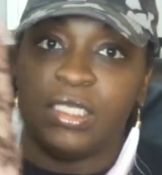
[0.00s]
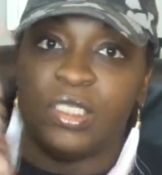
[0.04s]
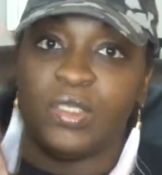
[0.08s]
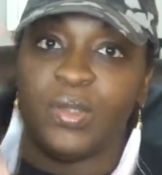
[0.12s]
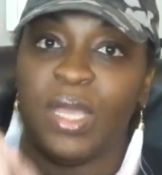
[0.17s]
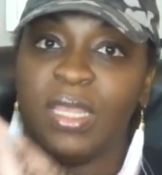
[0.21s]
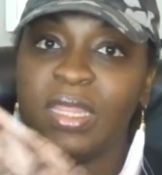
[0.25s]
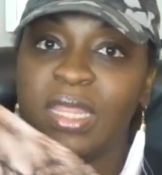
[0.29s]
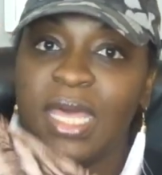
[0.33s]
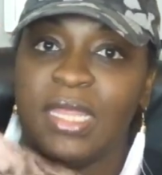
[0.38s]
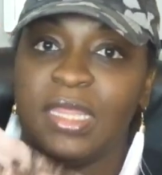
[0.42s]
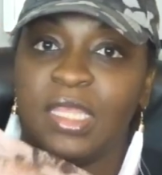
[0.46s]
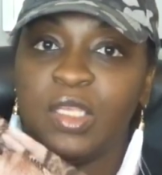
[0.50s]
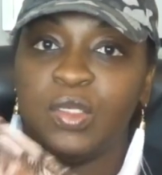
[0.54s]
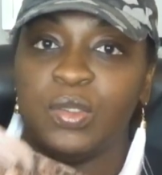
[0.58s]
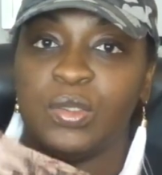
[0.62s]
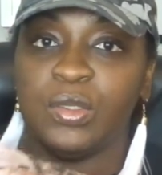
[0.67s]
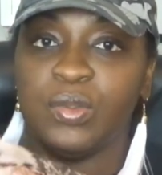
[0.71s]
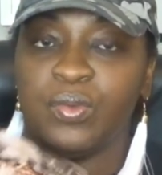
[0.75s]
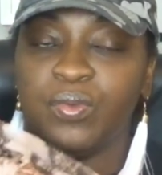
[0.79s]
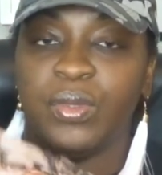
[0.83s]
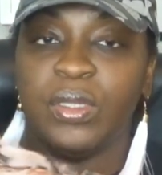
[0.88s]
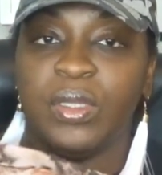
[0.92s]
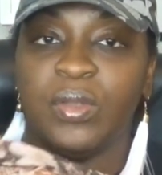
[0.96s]
So I thought this
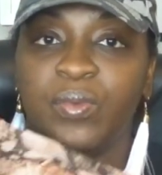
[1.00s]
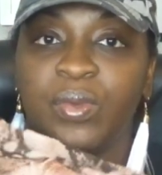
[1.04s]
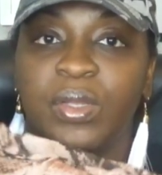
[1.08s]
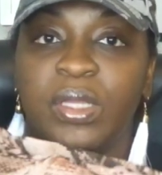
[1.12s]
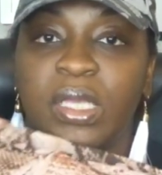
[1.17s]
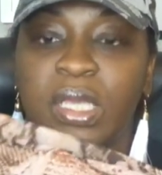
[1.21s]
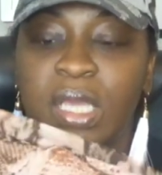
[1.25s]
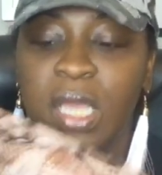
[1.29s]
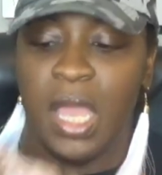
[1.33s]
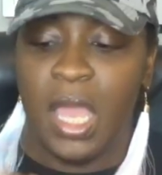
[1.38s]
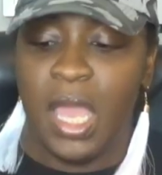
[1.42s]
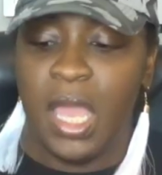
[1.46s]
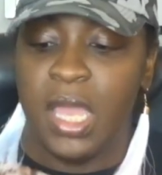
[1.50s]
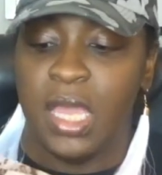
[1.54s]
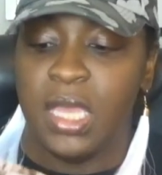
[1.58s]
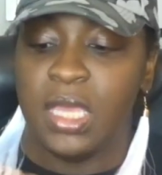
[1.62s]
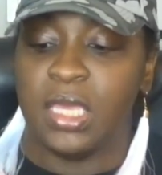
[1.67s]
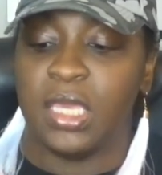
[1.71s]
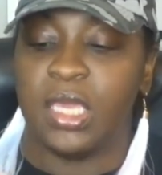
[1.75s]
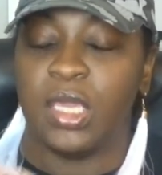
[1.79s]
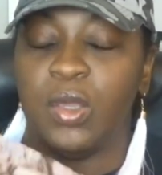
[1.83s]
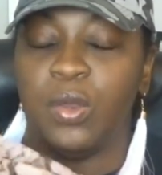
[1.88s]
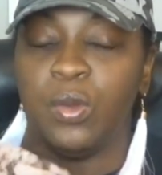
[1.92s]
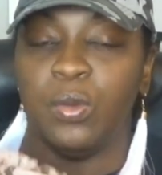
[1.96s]
was a really, really
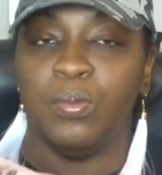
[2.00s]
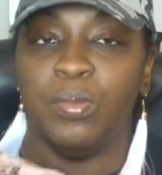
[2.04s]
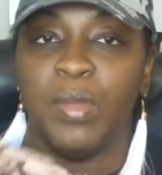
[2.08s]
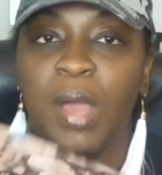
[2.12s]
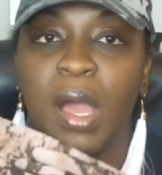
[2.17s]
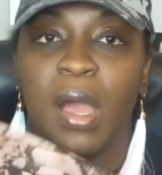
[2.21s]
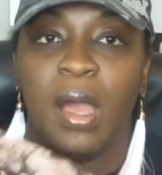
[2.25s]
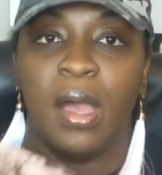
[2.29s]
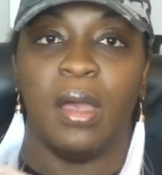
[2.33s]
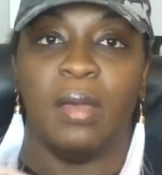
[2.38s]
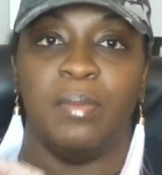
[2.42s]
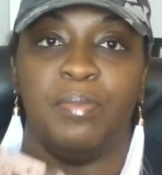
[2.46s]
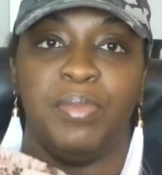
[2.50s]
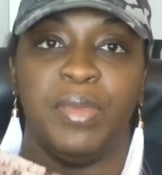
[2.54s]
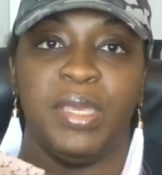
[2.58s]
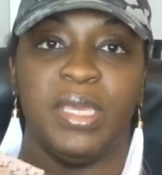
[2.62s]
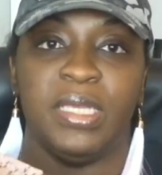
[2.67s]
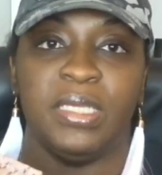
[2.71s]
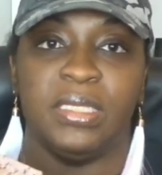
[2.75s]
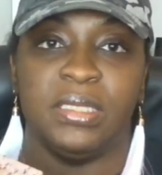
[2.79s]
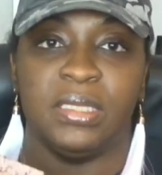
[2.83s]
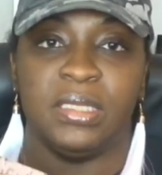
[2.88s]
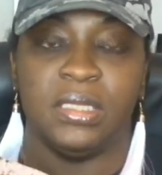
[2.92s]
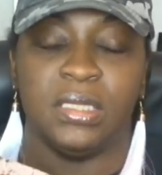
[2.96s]
cute uh,
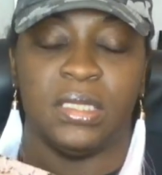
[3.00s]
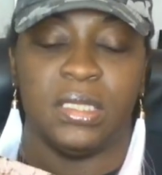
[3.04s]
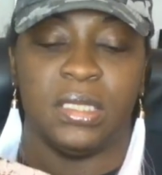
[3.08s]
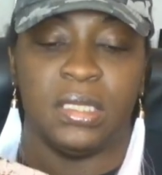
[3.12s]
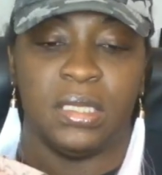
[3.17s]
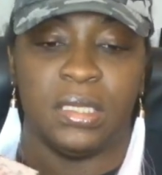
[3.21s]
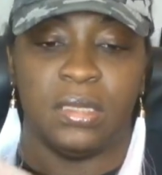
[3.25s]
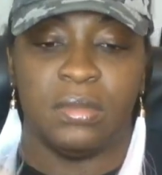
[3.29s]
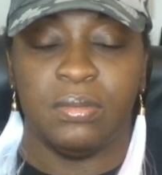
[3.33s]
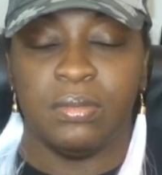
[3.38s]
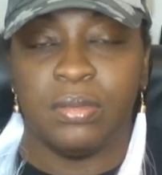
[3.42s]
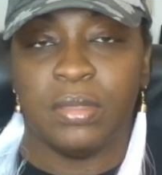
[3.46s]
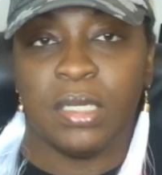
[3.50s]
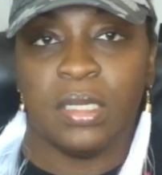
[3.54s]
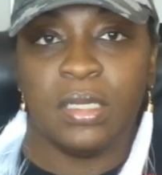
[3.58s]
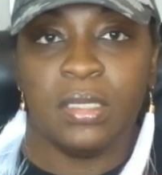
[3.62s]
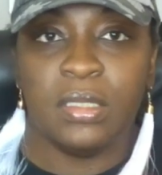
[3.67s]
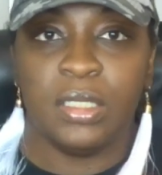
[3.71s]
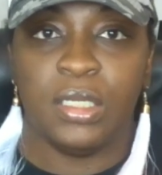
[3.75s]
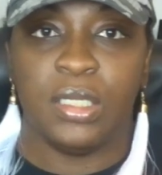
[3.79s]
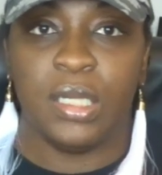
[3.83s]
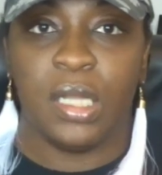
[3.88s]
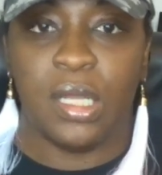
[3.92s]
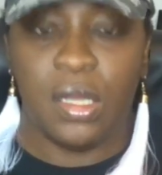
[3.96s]
piece to,
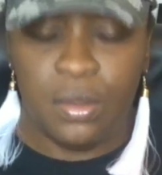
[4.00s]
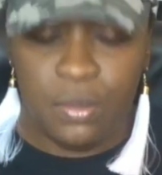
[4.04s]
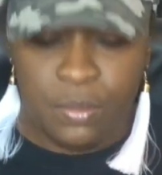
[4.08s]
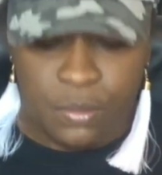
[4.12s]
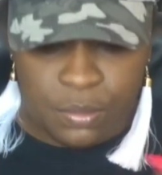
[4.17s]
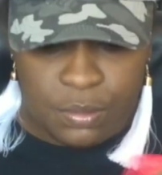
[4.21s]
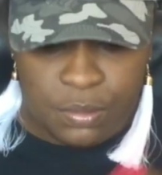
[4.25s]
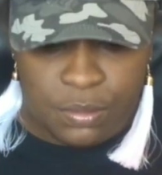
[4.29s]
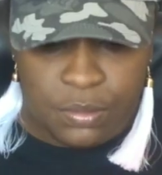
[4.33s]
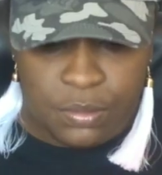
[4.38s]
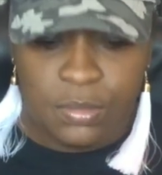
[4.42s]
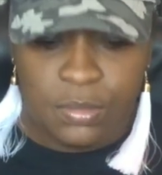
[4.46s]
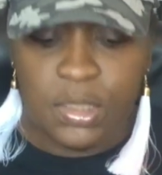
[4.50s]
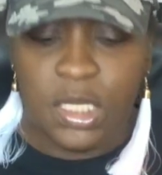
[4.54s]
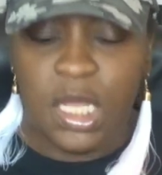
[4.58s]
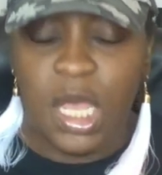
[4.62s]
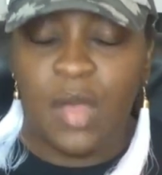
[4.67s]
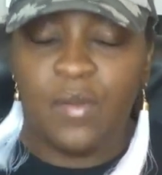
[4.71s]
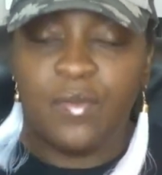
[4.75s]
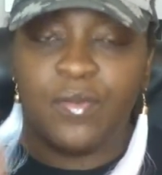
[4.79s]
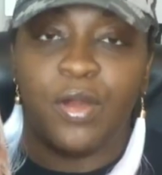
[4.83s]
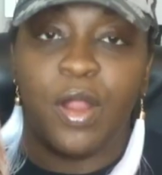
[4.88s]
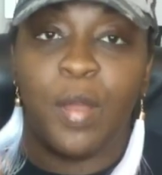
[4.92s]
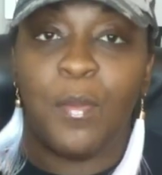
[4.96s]
you know,
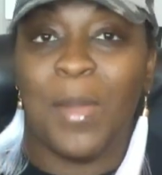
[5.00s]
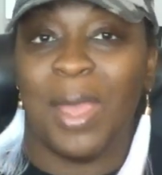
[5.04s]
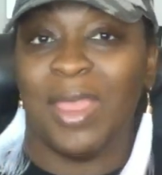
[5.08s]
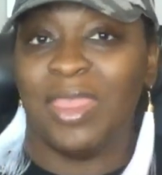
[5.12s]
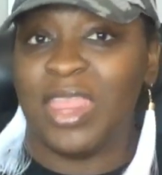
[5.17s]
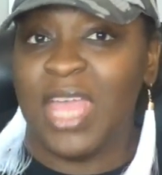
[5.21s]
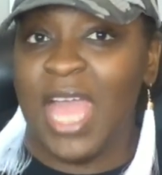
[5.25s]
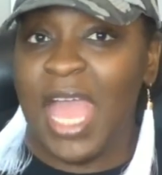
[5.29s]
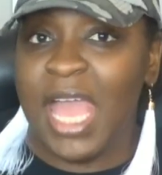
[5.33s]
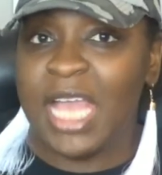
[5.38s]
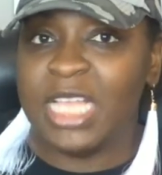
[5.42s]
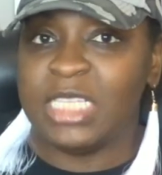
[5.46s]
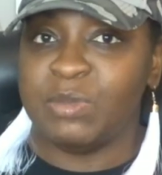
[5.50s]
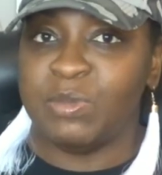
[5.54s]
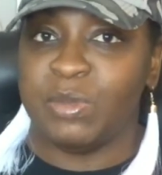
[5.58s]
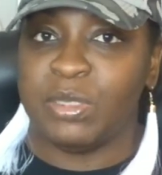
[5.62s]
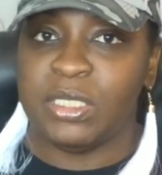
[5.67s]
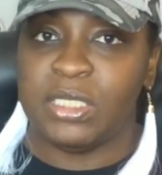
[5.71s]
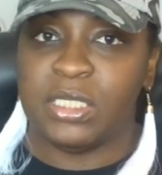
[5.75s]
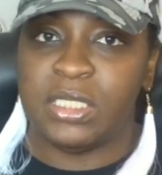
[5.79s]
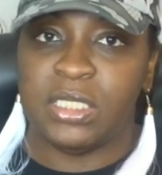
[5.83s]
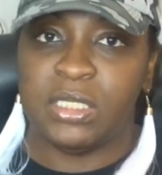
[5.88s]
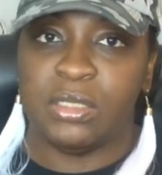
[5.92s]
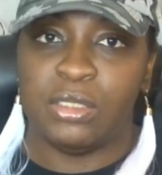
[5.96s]
cover up my thighs but
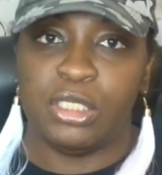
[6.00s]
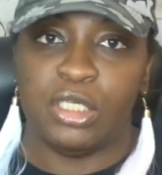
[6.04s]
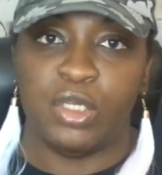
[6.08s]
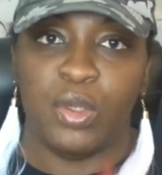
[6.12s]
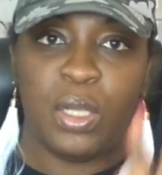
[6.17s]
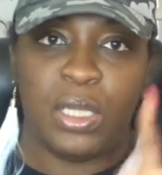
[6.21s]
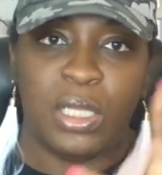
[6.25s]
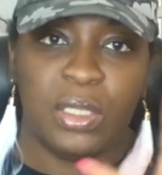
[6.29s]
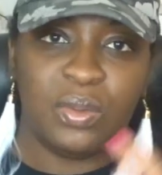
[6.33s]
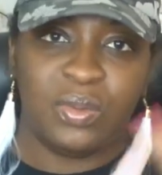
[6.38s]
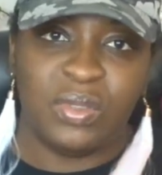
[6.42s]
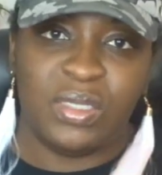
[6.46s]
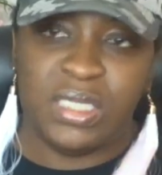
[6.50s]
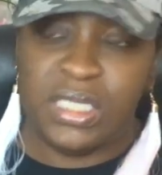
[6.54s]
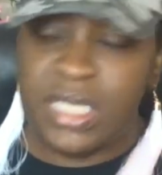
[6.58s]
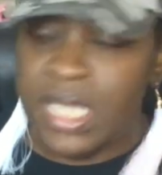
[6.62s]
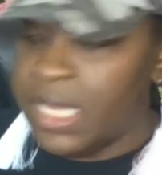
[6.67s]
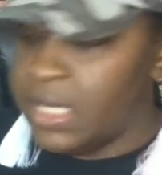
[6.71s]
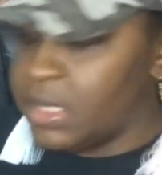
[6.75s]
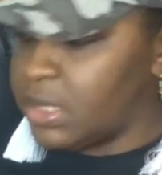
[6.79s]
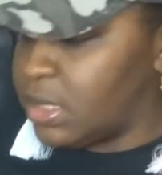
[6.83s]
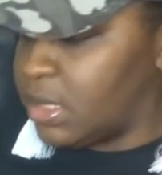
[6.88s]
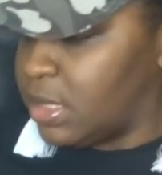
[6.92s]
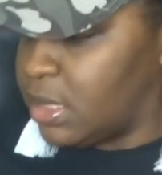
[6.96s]
still show a little
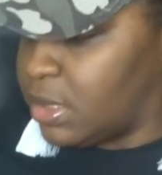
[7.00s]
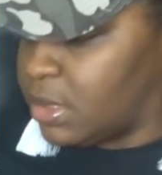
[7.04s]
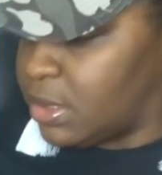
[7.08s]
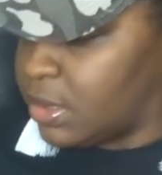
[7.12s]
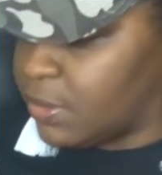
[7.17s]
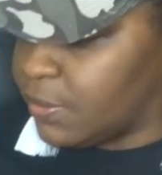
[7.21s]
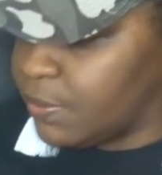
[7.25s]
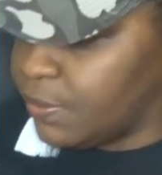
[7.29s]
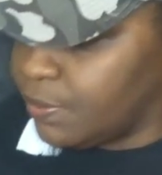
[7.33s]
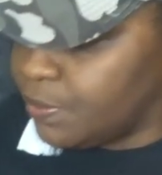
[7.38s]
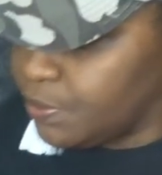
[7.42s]
sexiness.